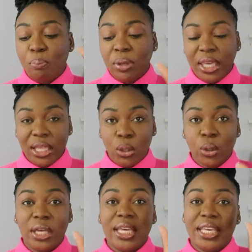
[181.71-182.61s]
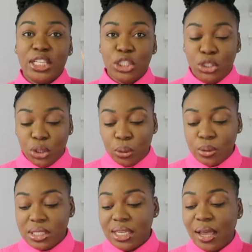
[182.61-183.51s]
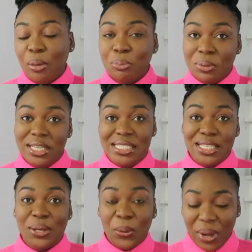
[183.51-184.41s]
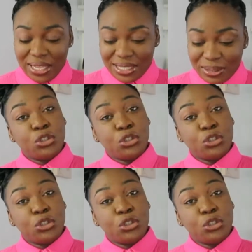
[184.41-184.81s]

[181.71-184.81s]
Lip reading: pill-induced PCOS.